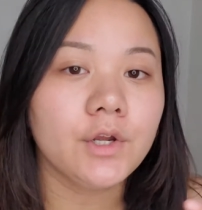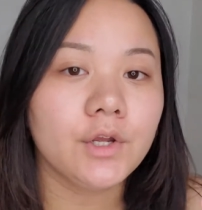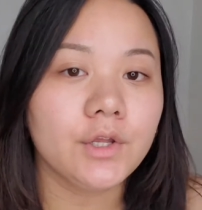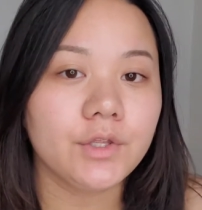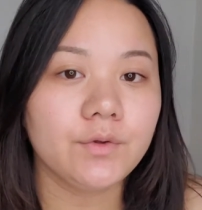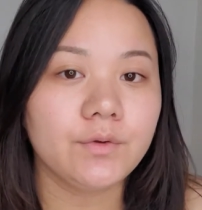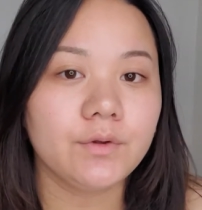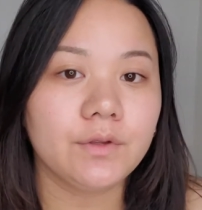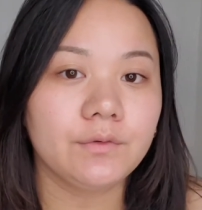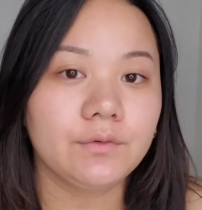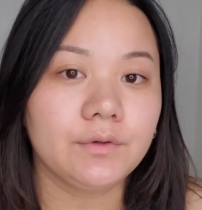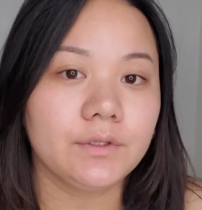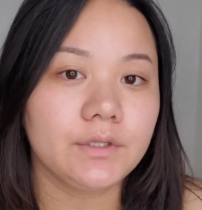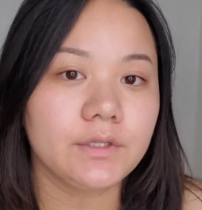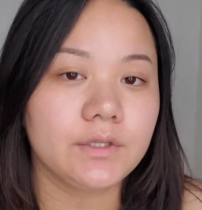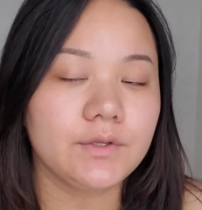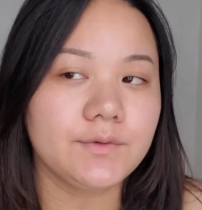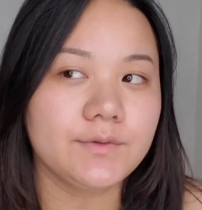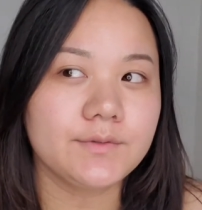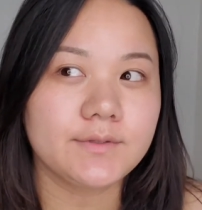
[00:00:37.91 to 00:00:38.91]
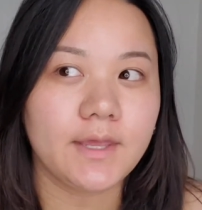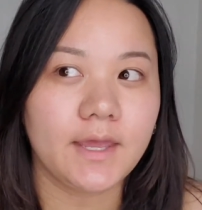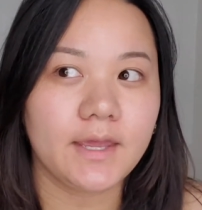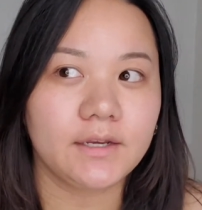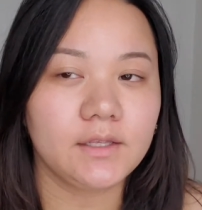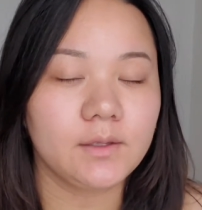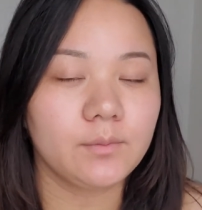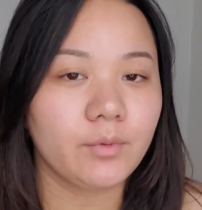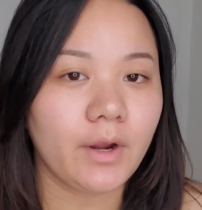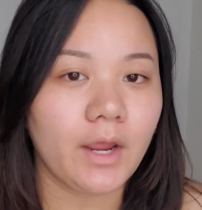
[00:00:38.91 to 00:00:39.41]
You can really use
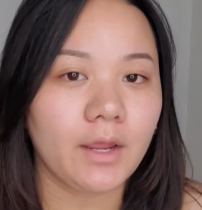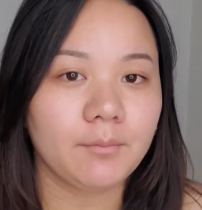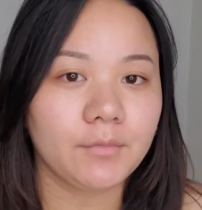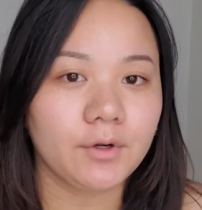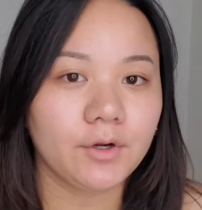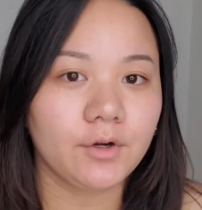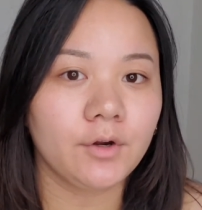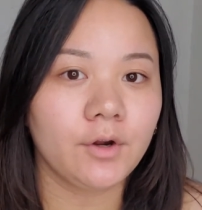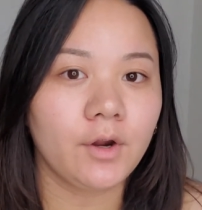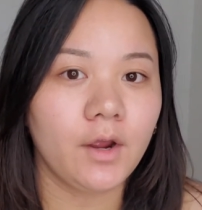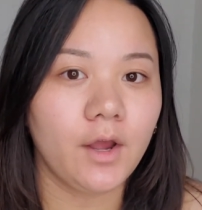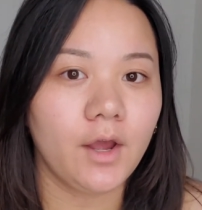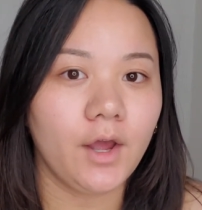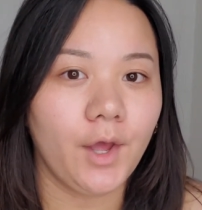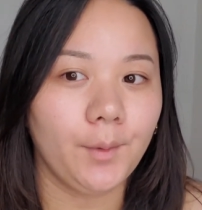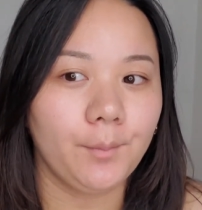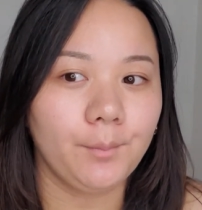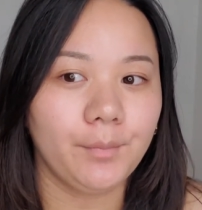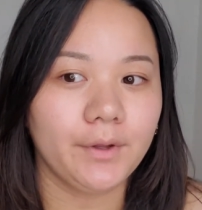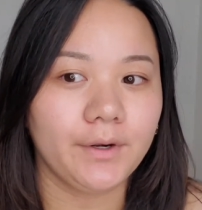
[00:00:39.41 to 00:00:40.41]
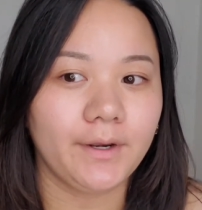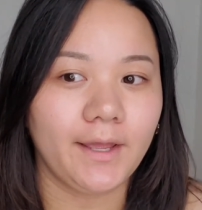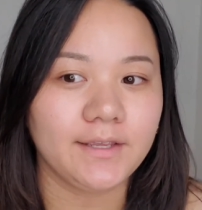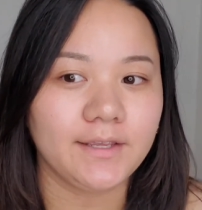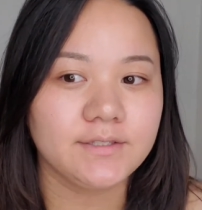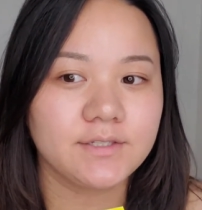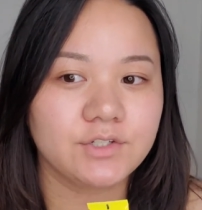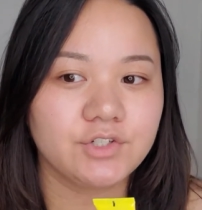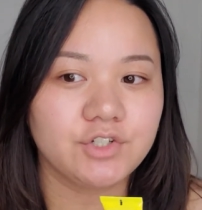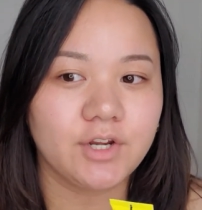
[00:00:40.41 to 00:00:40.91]
any primer, but I
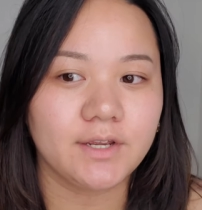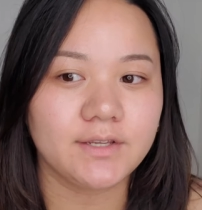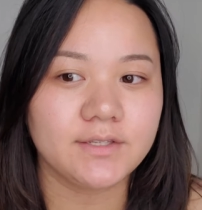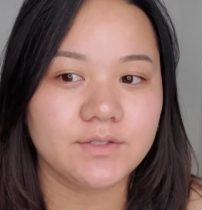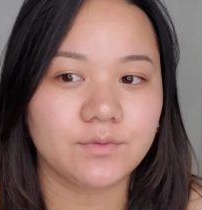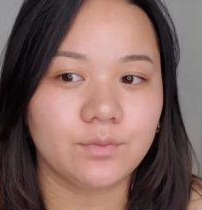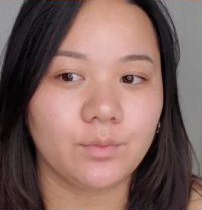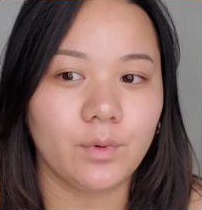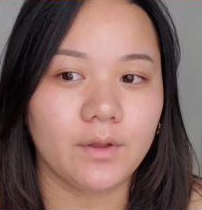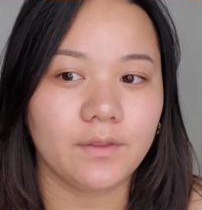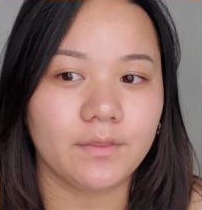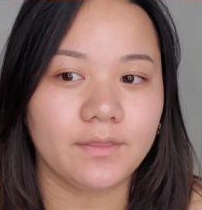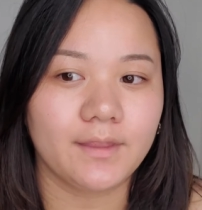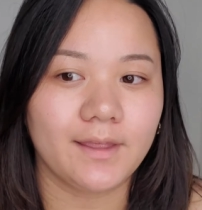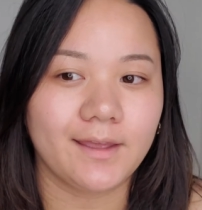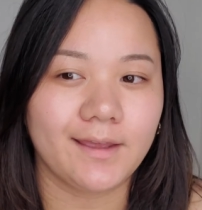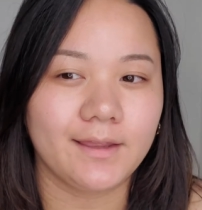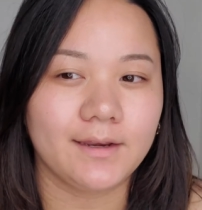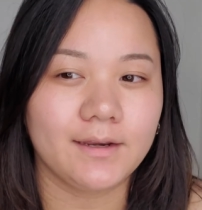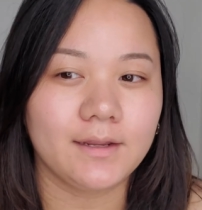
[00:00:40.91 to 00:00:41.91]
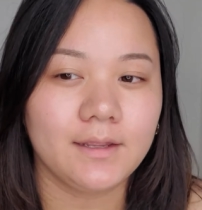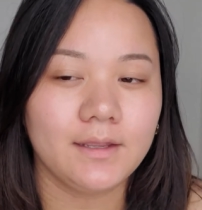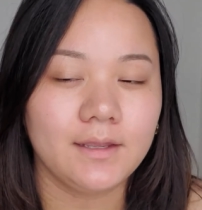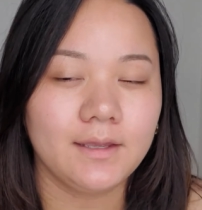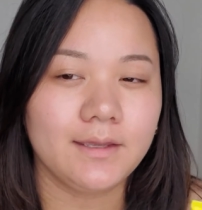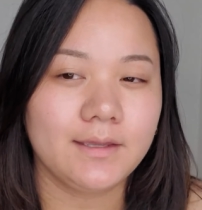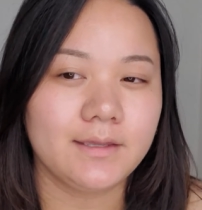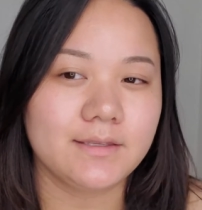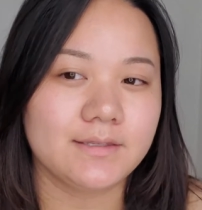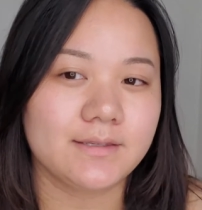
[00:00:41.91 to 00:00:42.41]
suggest one that
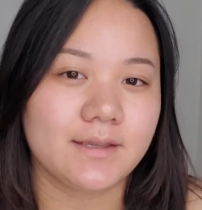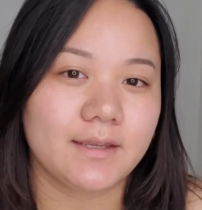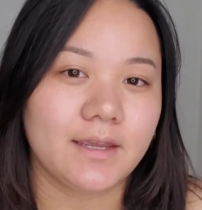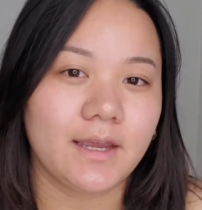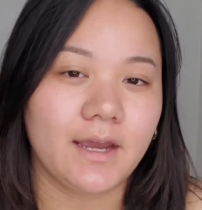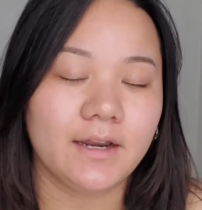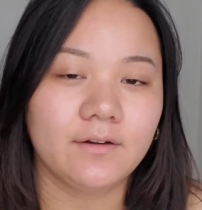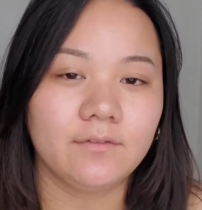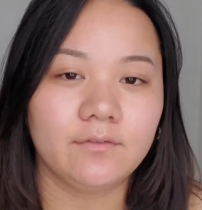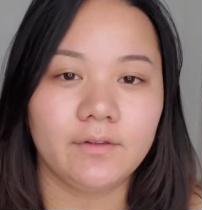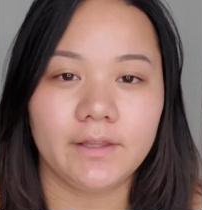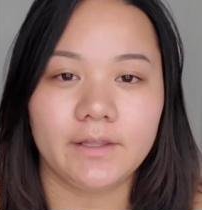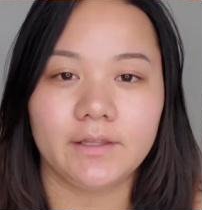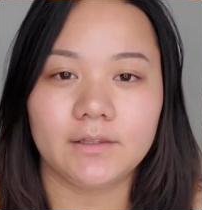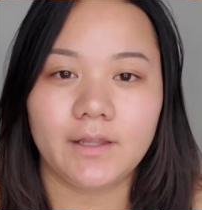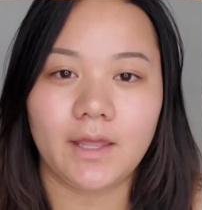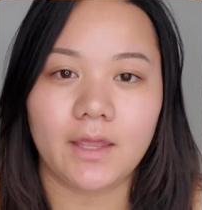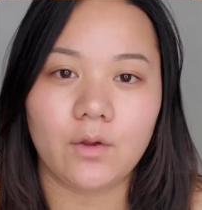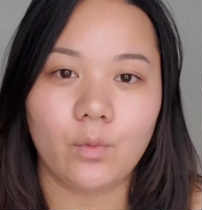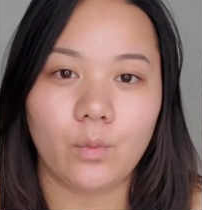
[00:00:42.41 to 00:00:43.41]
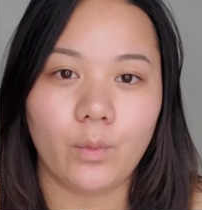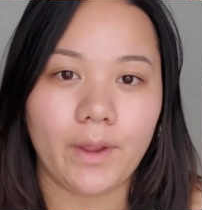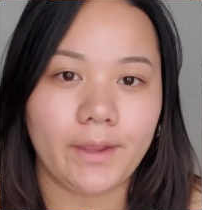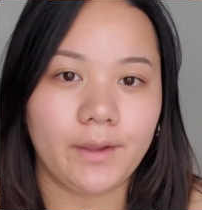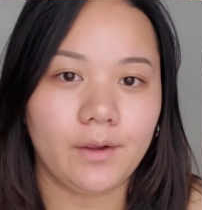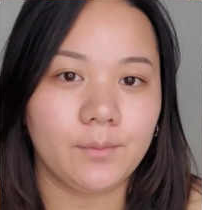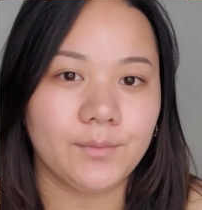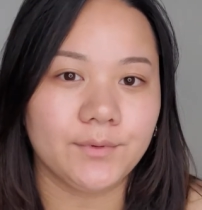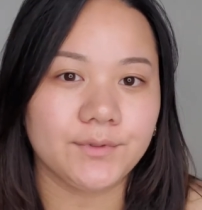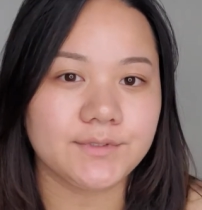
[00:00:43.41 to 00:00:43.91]
is like kind of like lightweight,
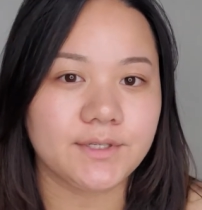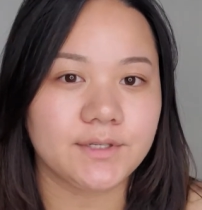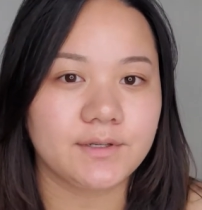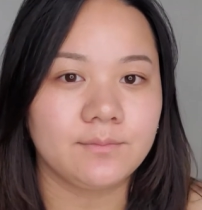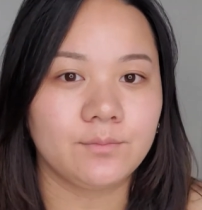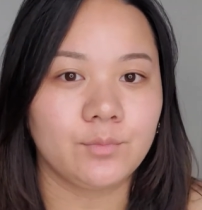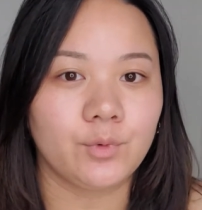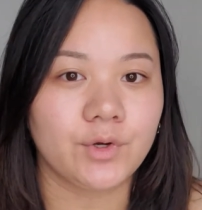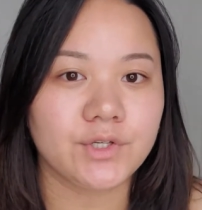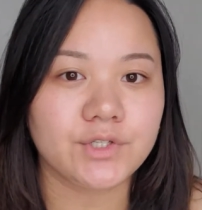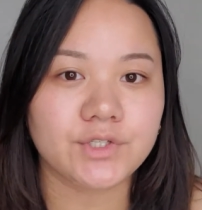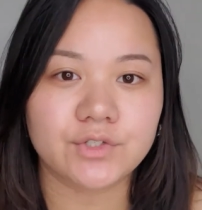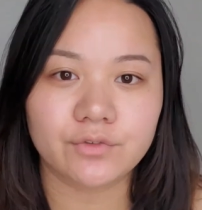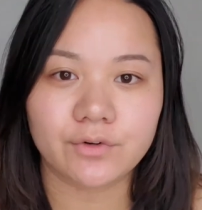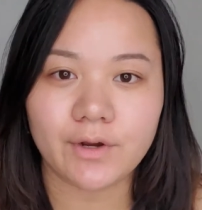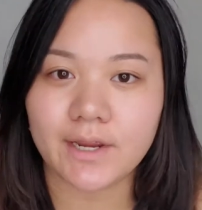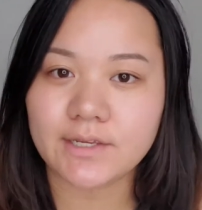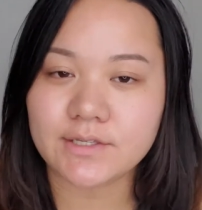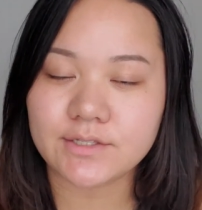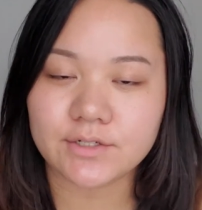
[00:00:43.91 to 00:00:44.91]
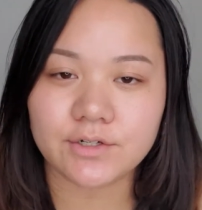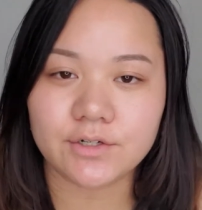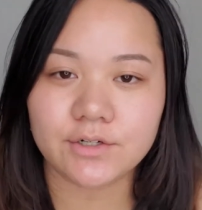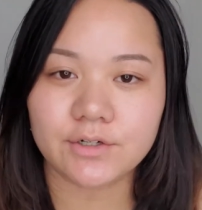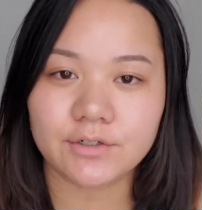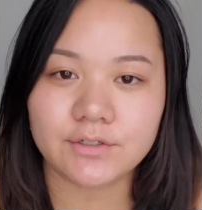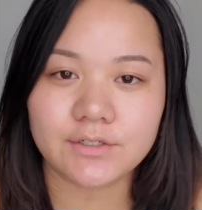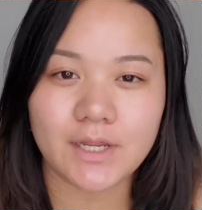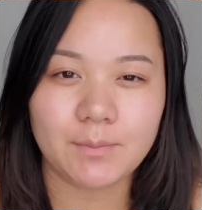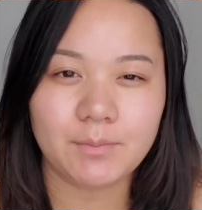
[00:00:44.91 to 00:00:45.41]
almost like a
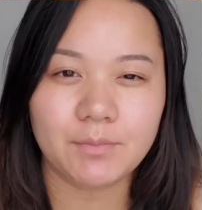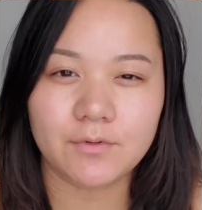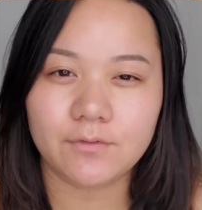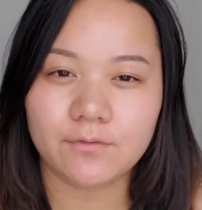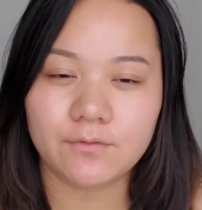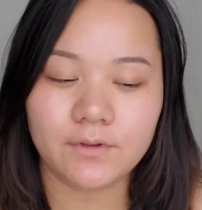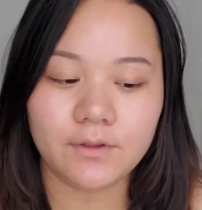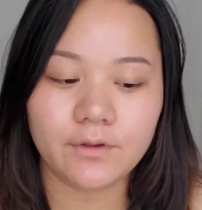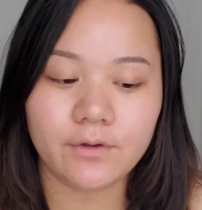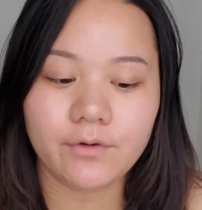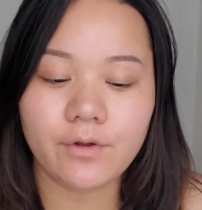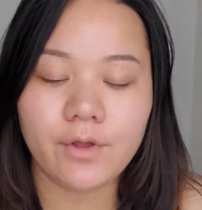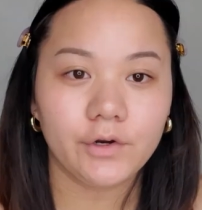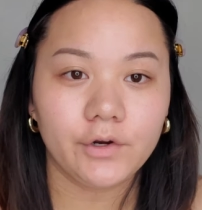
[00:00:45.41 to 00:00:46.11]
moisturizer type of feel.